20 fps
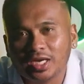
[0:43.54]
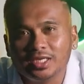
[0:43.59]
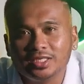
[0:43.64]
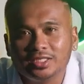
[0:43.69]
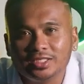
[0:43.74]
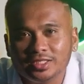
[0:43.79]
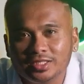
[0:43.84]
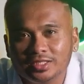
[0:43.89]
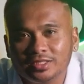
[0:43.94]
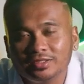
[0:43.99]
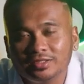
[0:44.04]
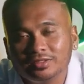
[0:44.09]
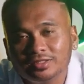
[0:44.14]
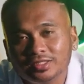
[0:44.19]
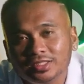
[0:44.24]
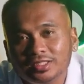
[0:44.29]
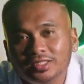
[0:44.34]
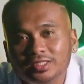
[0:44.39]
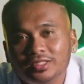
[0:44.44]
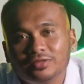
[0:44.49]
idea.
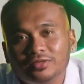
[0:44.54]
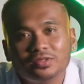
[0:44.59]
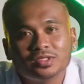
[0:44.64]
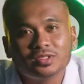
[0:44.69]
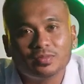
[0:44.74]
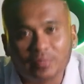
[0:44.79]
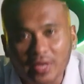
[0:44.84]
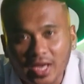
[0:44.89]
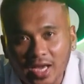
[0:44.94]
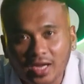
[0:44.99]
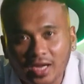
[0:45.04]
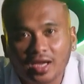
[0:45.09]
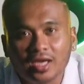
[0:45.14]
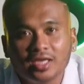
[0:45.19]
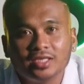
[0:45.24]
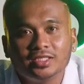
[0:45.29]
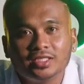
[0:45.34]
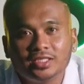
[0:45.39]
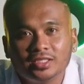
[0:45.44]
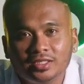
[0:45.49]
It was a bad
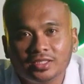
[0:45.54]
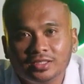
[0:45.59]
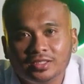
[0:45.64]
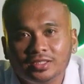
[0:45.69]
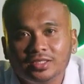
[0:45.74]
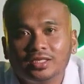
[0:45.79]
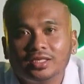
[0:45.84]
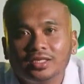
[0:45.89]
idea.